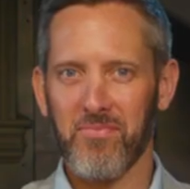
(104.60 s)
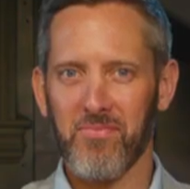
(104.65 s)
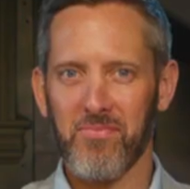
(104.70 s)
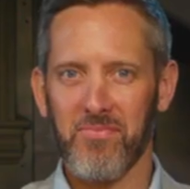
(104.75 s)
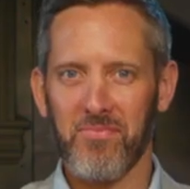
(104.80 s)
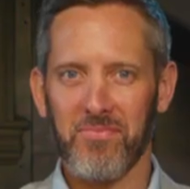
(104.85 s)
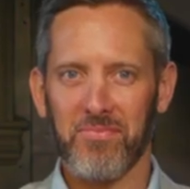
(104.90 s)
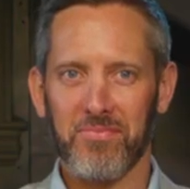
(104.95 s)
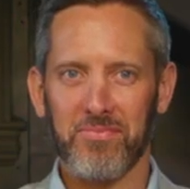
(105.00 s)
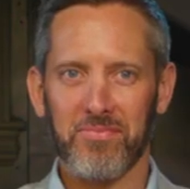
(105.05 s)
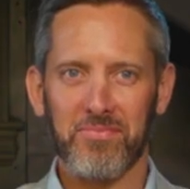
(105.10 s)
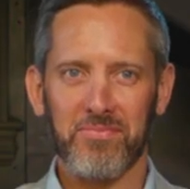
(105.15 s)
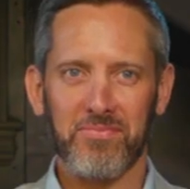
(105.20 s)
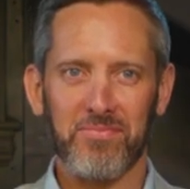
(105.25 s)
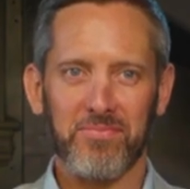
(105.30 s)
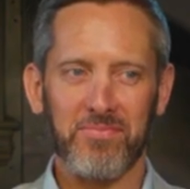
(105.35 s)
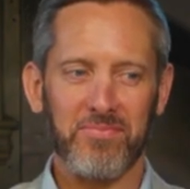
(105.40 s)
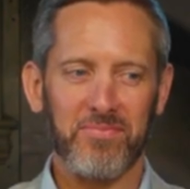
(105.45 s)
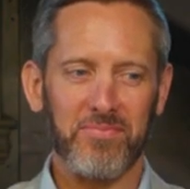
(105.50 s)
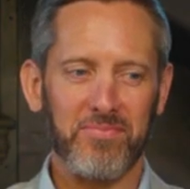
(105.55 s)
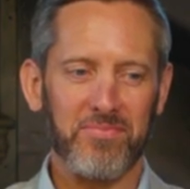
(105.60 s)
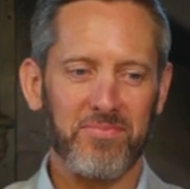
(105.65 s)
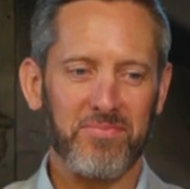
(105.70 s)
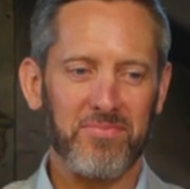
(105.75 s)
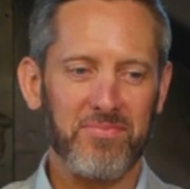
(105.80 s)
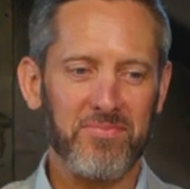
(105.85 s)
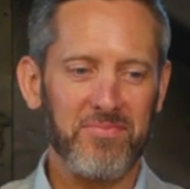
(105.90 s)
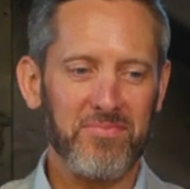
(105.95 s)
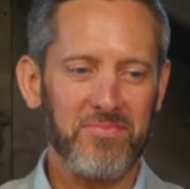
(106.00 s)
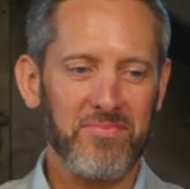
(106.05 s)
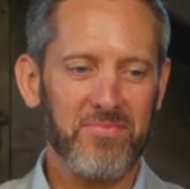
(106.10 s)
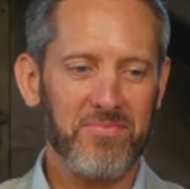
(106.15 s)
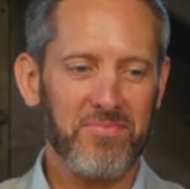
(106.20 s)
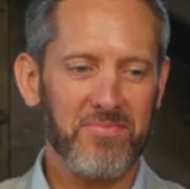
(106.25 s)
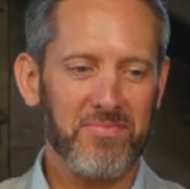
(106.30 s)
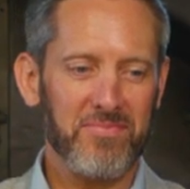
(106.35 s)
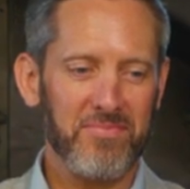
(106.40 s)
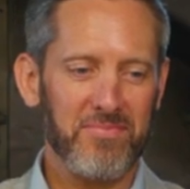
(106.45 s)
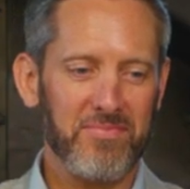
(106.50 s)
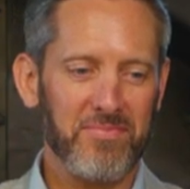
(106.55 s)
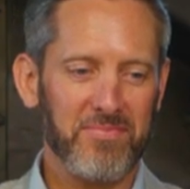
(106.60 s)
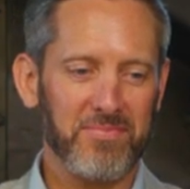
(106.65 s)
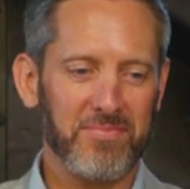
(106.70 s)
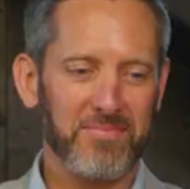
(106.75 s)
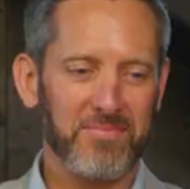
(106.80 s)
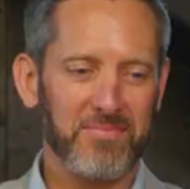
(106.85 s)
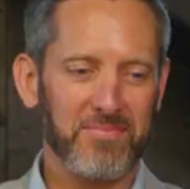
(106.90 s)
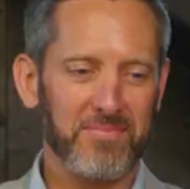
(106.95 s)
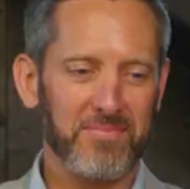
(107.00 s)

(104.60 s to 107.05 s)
No words are spoken by the person on screen.